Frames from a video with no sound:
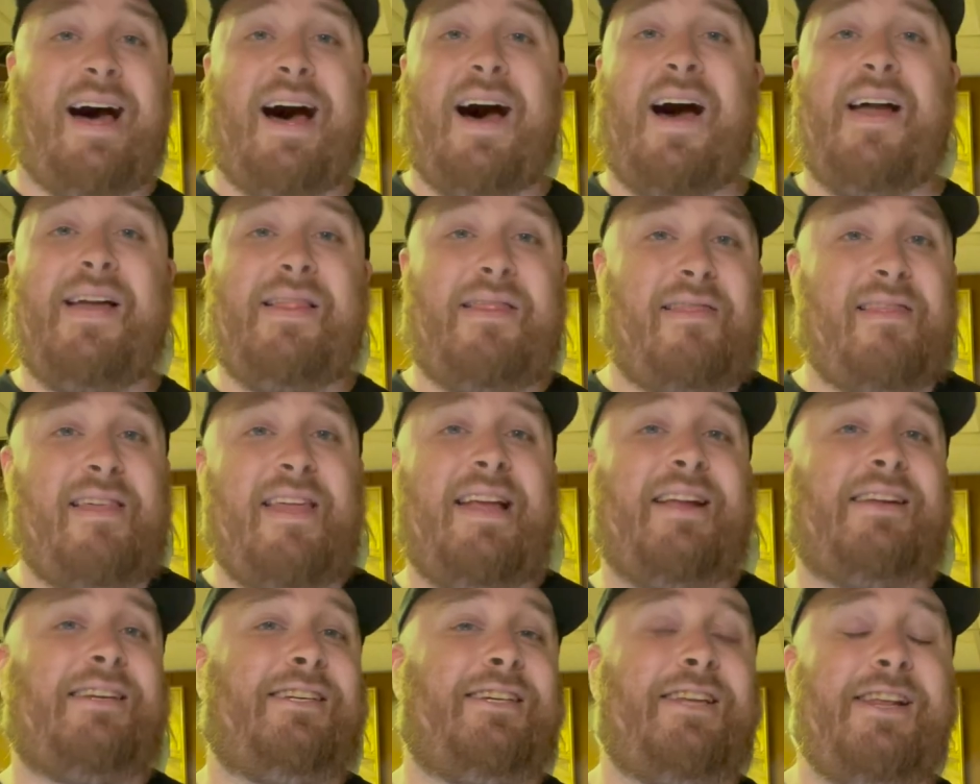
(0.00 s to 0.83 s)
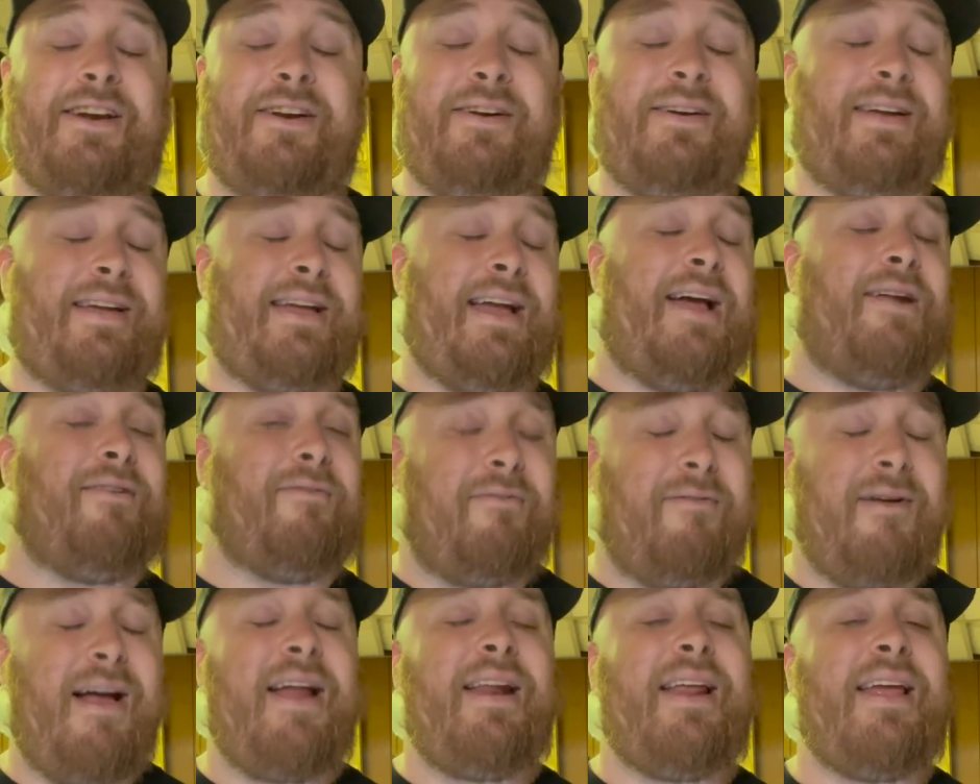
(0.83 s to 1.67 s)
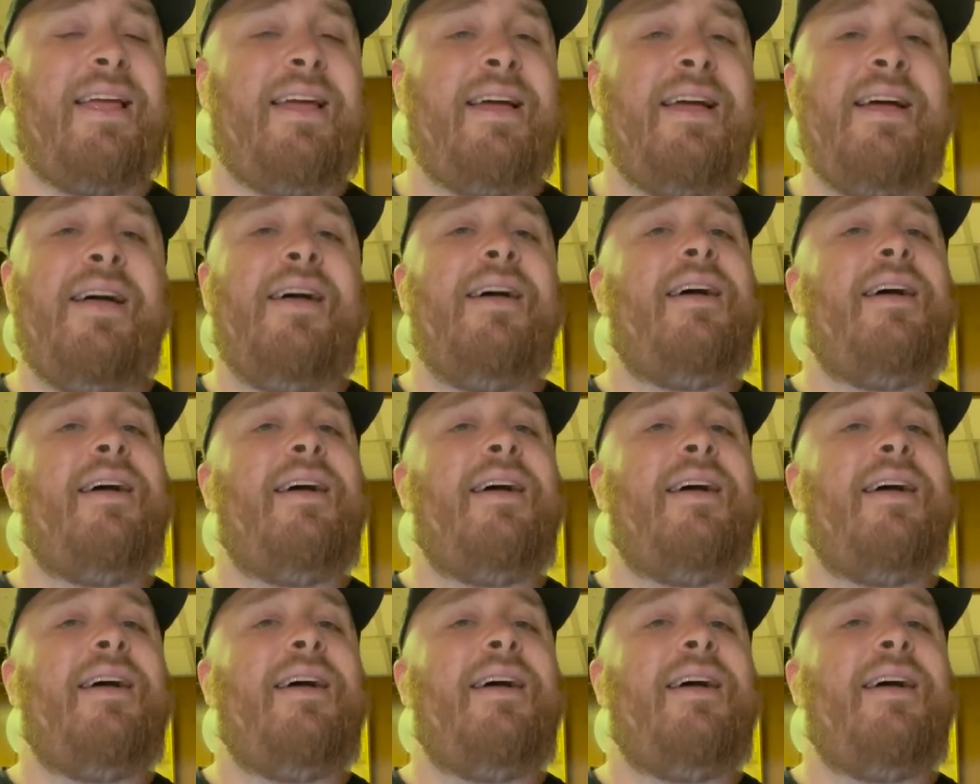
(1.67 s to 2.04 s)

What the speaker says: I think Sinner Get Ready